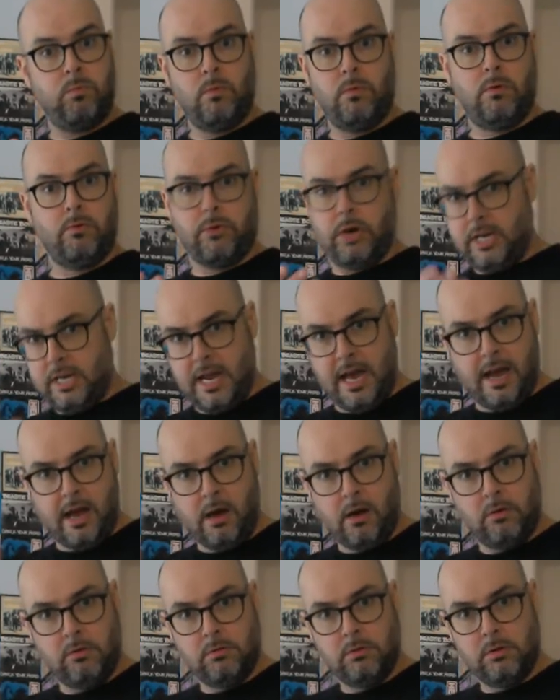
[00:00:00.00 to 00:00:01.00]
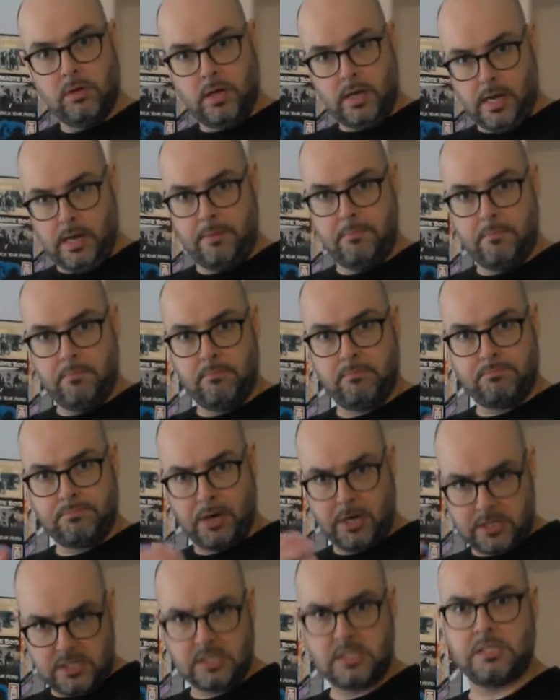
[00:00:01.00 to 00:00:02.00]
right now I'm
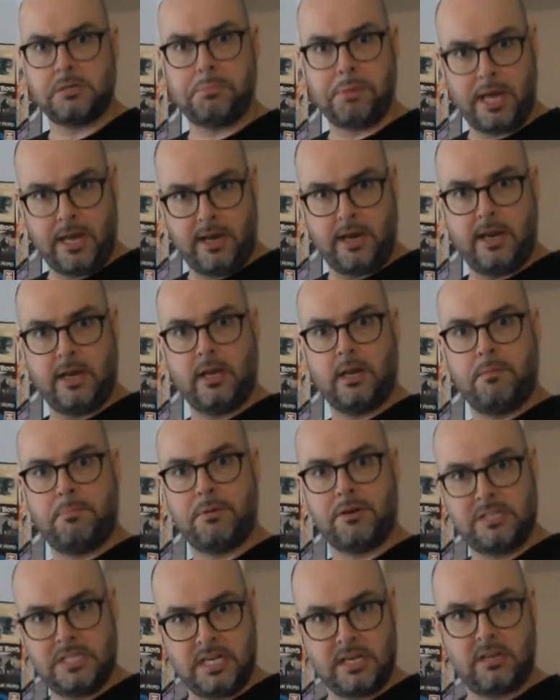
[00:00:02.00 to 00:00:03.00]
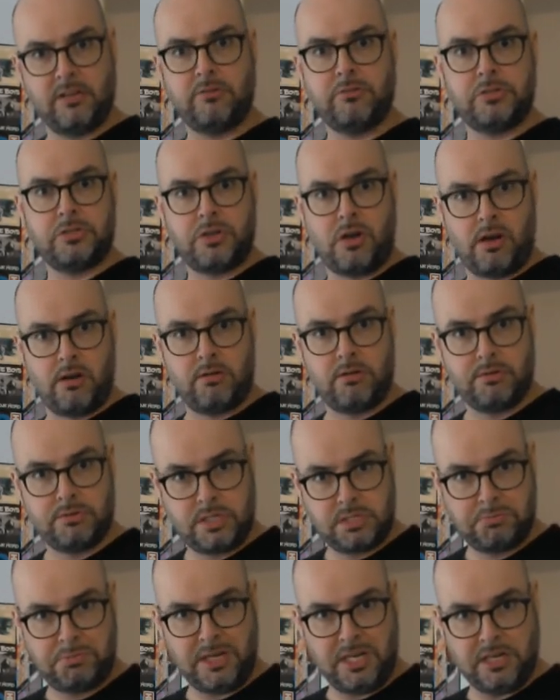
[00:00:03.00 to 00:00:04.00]
participating in a particular genre of
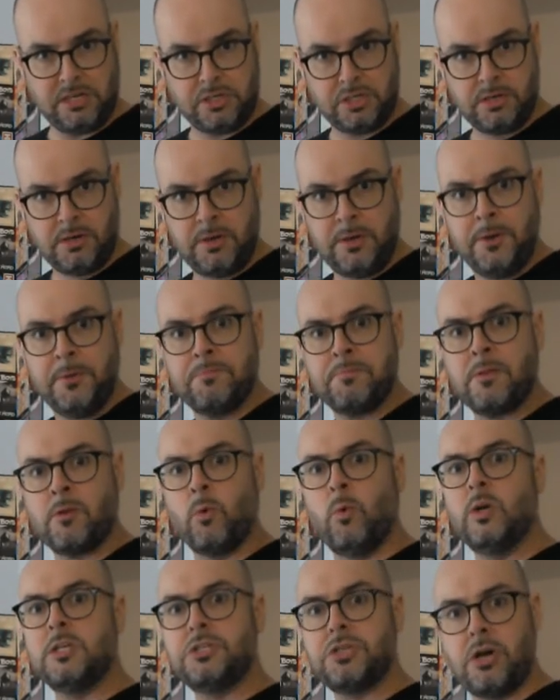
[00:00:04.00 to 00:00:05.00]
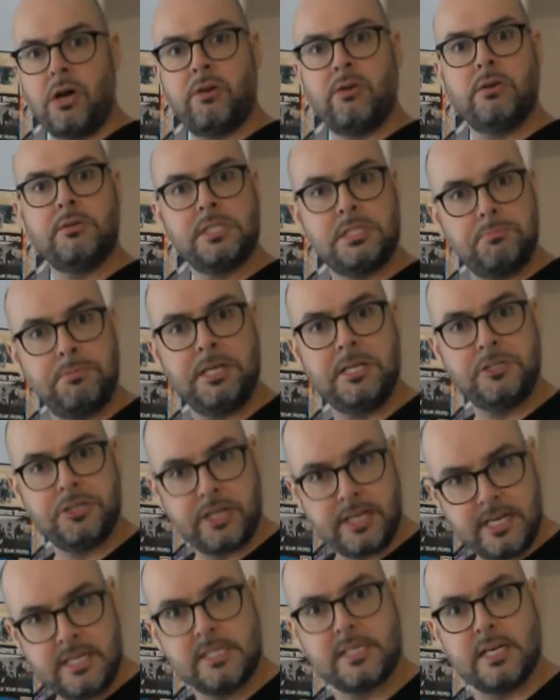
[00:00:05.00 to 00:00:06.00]
speech. What genre of speech
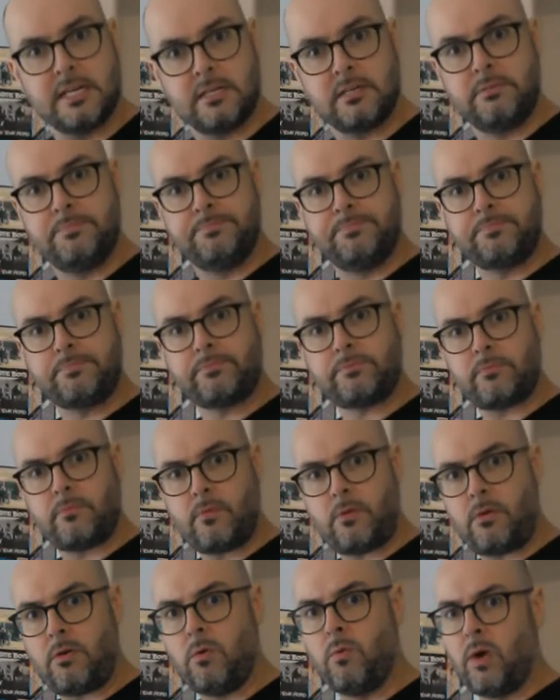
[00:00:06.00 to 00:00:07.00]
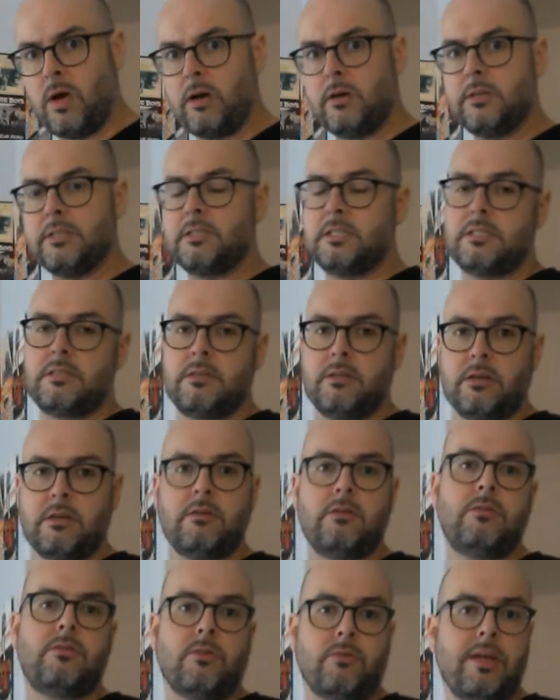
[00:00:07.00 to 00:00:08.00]
is it? Well, it's
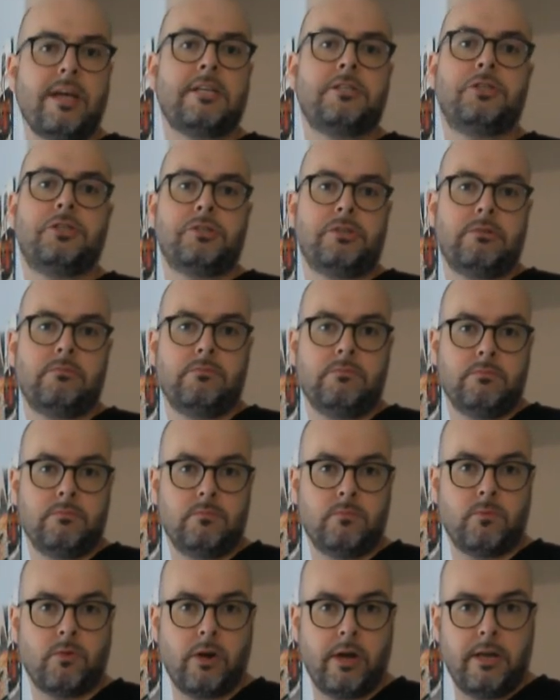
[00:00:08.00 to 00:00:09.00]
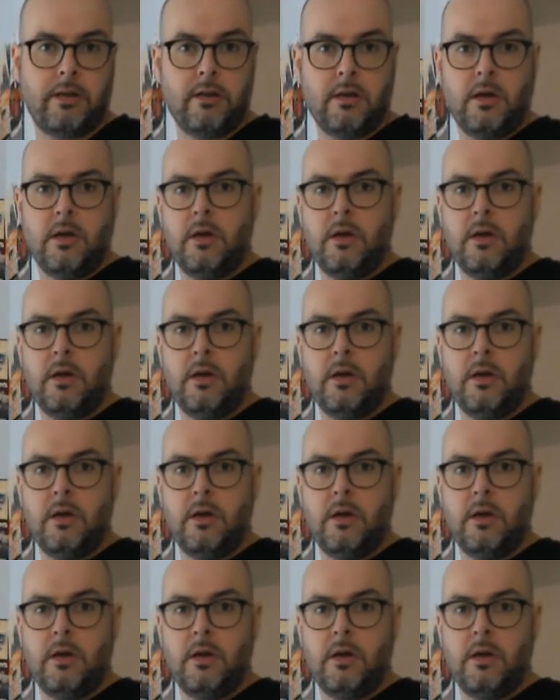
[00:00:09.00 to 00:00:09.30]
the, the lecture, right?